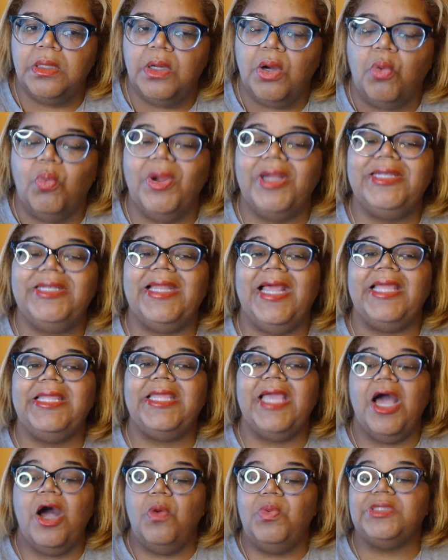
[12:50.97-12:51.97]
When
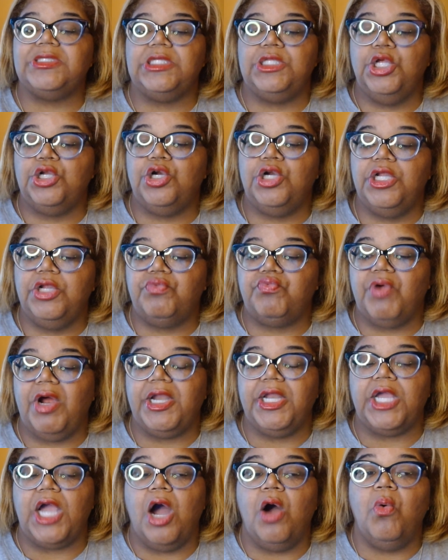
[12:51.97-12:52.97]
Danielle was literally
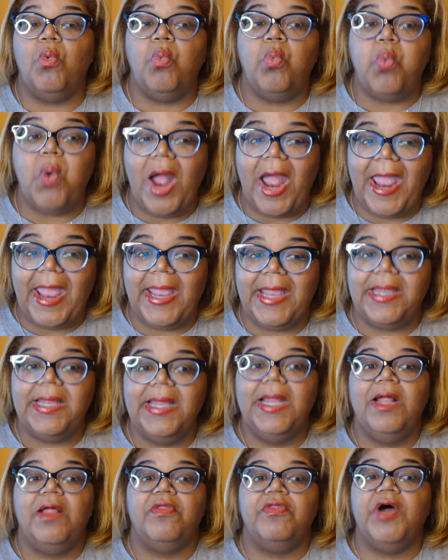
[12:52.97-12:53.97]
running away
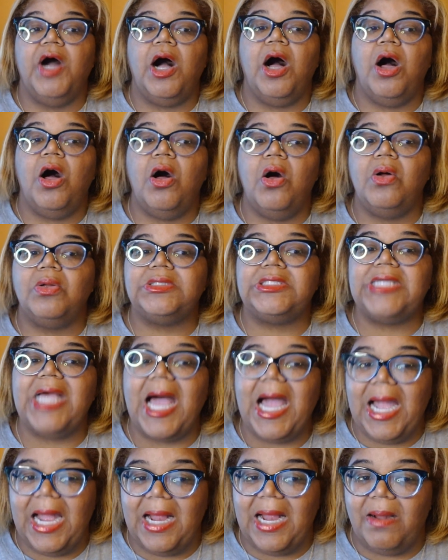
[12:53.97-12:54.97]
the whole
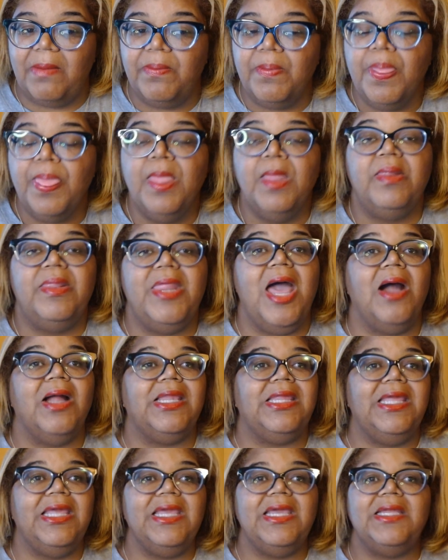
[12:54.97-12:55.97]
time. Now,
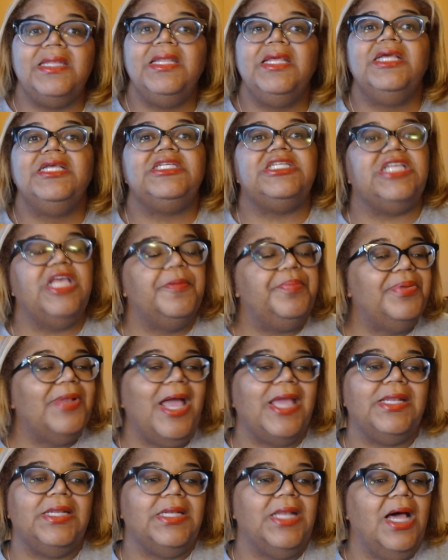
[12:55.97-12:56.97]
again, she
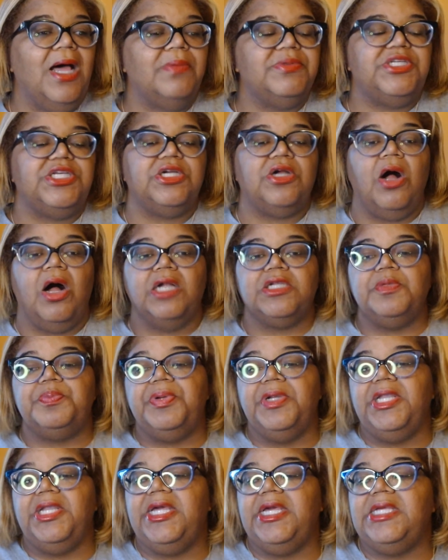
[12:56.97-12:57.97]
played it up. She called the
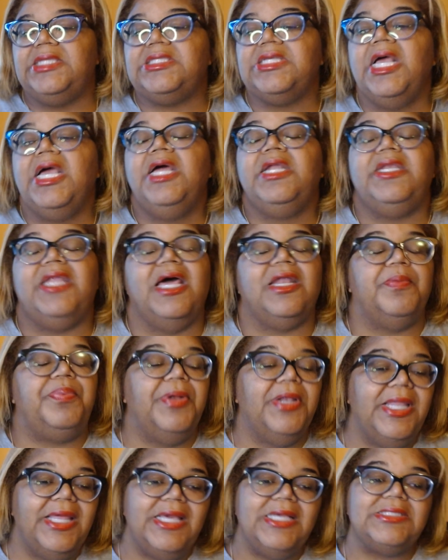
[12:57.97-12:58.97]
police. Now, the
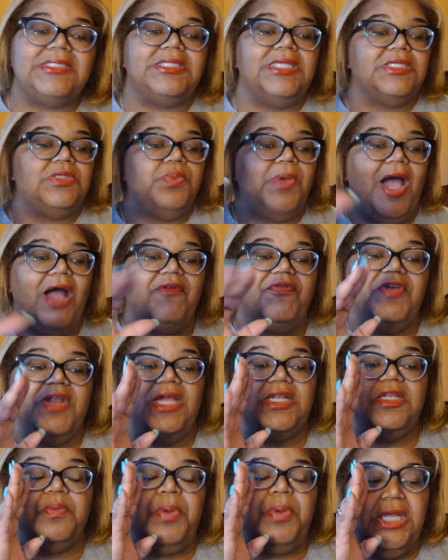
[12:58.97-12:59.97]
police, this way I feel
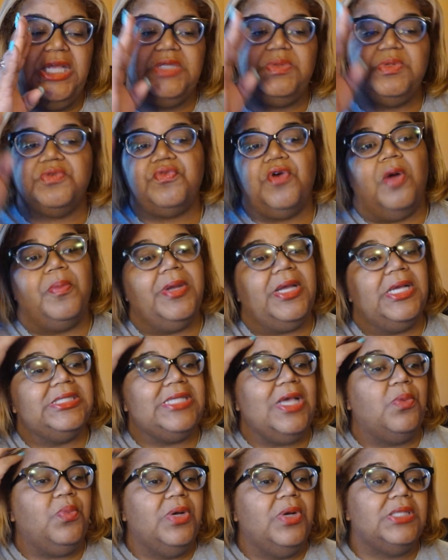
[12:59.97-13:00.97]
like the police was wrong because
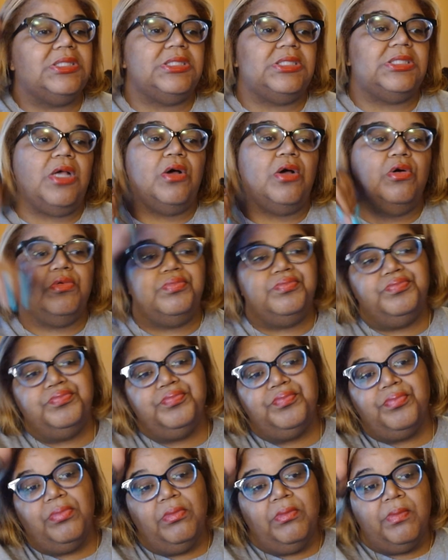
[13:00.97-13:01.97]
that was assault.
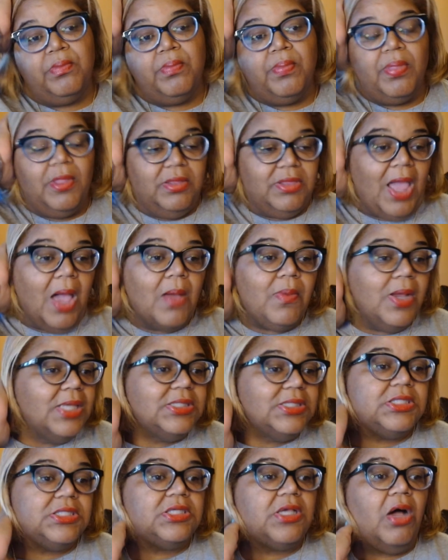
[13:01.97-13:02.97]
That
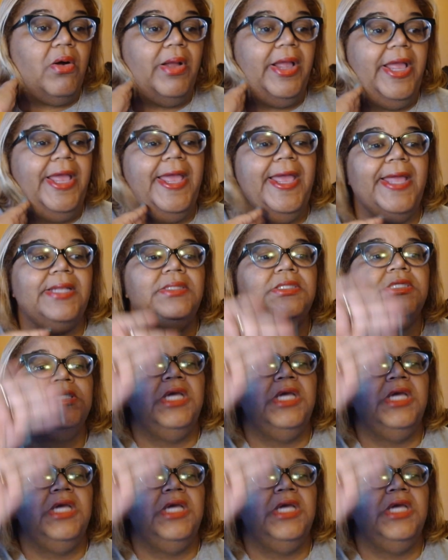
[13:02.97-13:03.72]
was assault. And